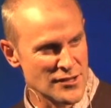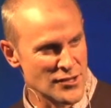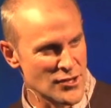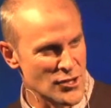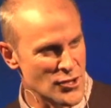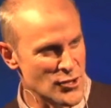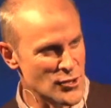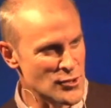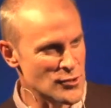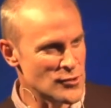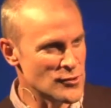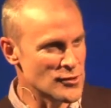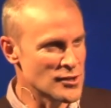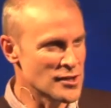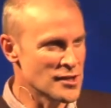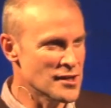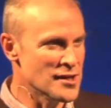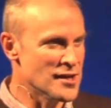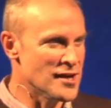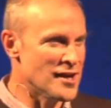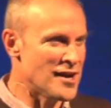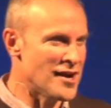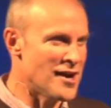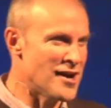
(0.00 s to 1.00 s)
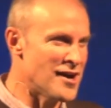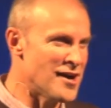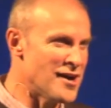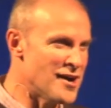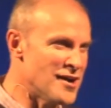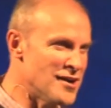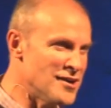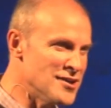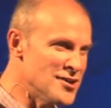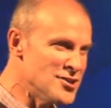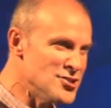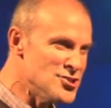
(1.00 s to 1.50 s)
who
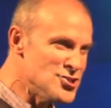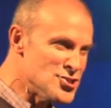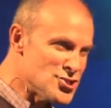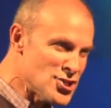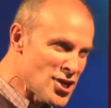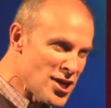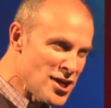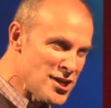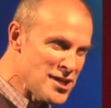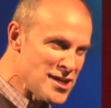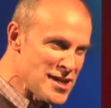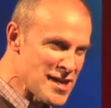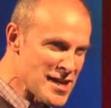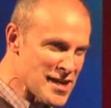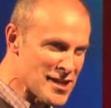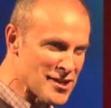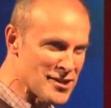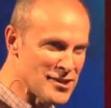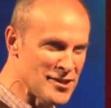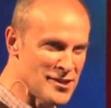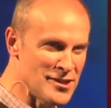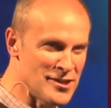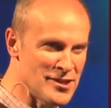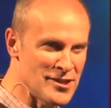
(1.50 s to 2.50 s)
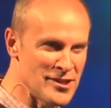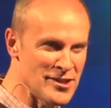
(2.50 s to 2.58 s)
are journeying